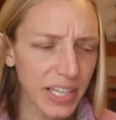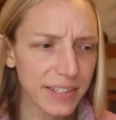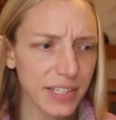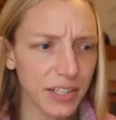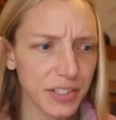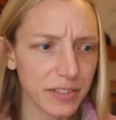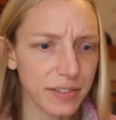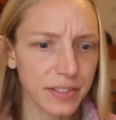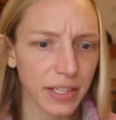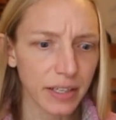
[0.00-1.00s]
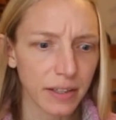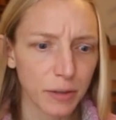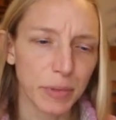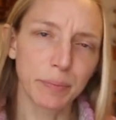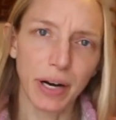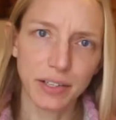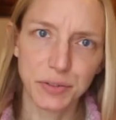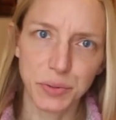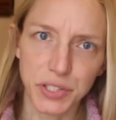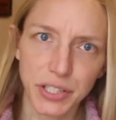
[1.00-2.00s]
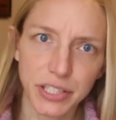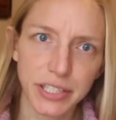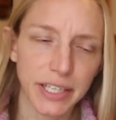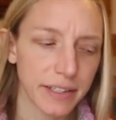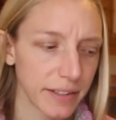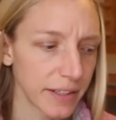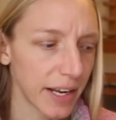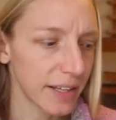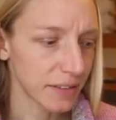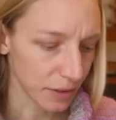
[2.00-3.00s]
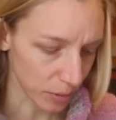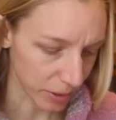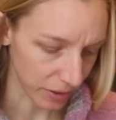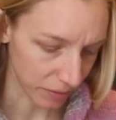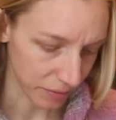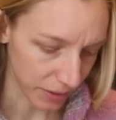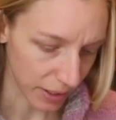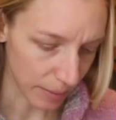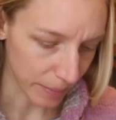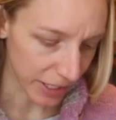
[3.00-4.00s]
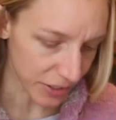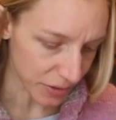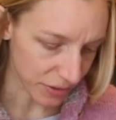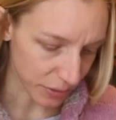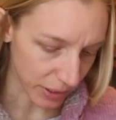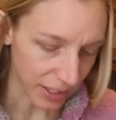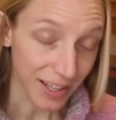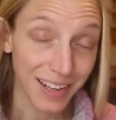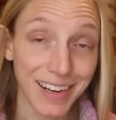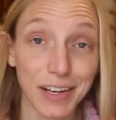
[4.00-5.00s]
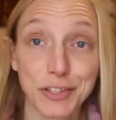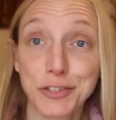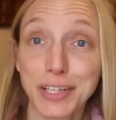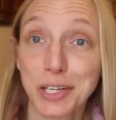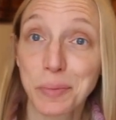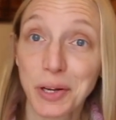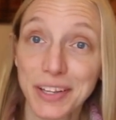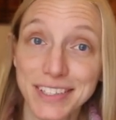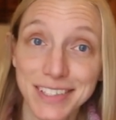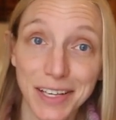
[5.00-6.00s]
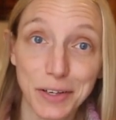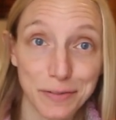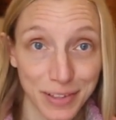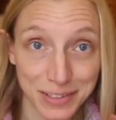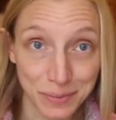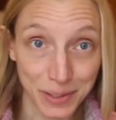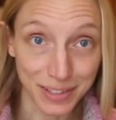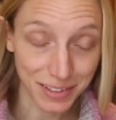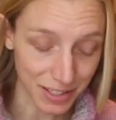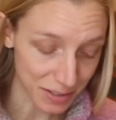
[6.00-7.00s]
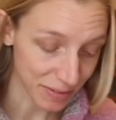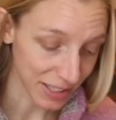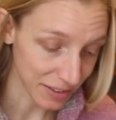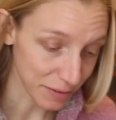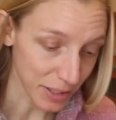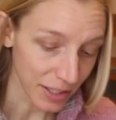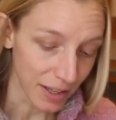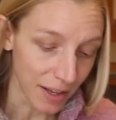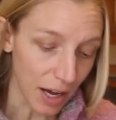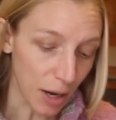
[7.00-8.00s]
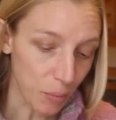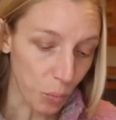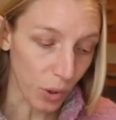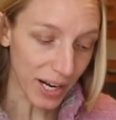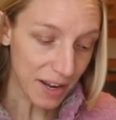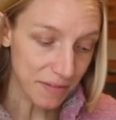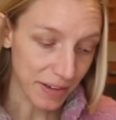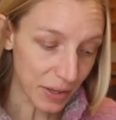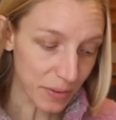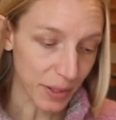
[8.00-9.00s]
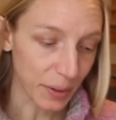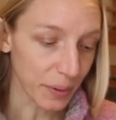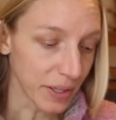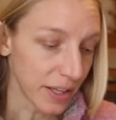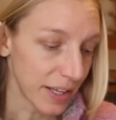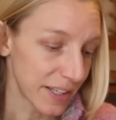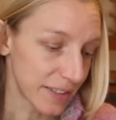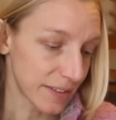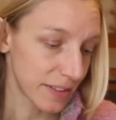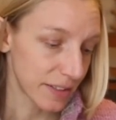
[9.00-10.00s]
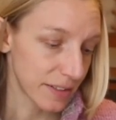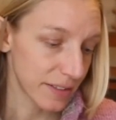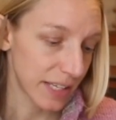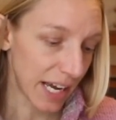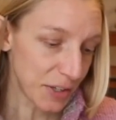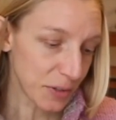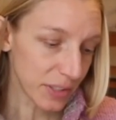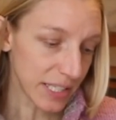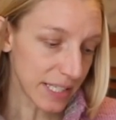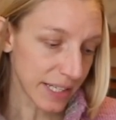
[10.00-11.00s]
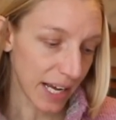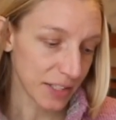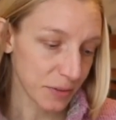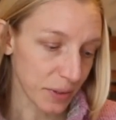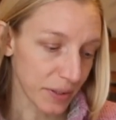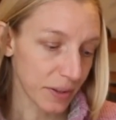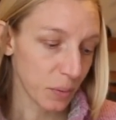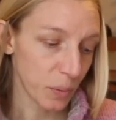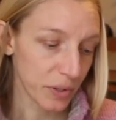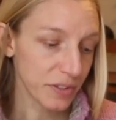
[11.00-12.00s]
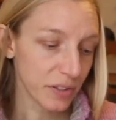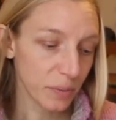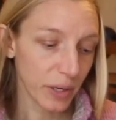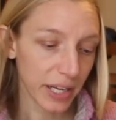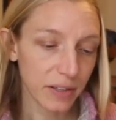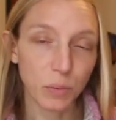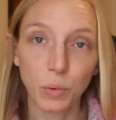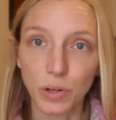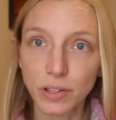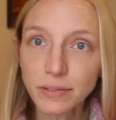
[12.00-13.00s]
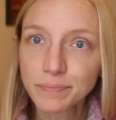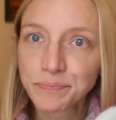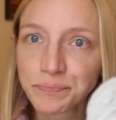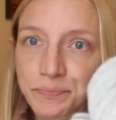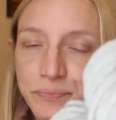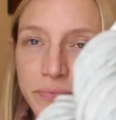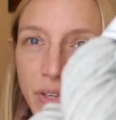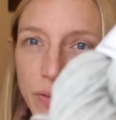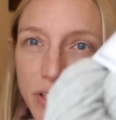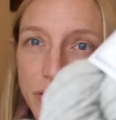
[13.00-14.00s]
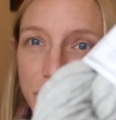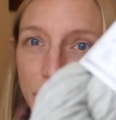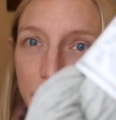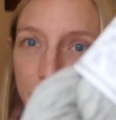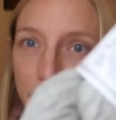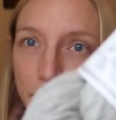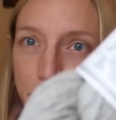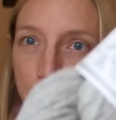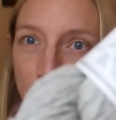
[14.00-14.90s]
it's not just big box store yarn, it, it has a little bit of um, an interest to it. Now, it's tricky to put all that together and find something that's cost effective. Um, what I found, though, is this Naturally Nazareth worsted weight wool, which I'll show you here.